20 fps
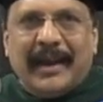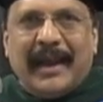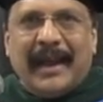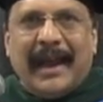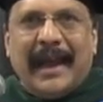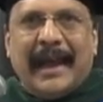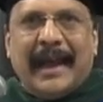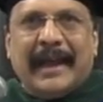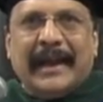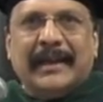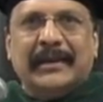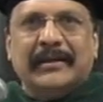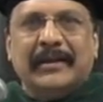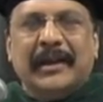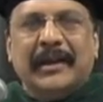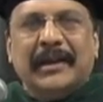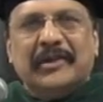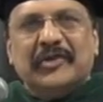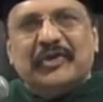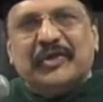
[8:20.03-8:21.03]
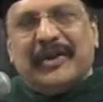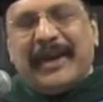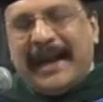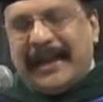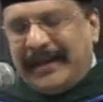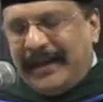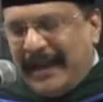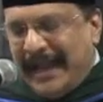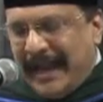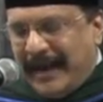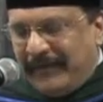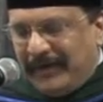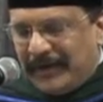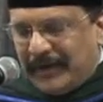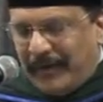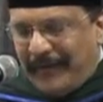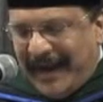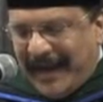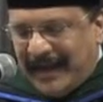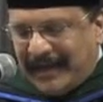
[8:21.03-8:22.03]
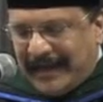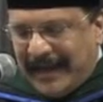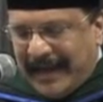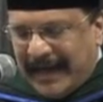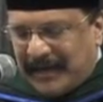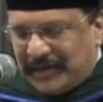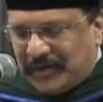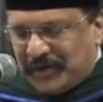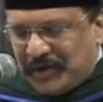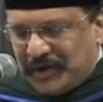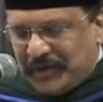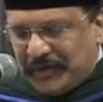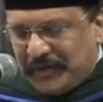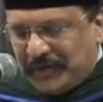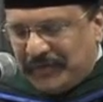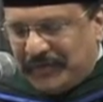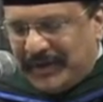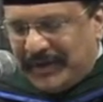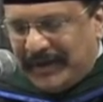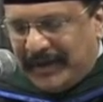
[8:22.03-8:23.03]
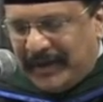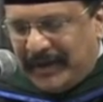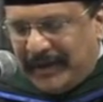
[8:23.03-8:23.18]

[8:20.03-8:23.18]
And so I think having the right attitude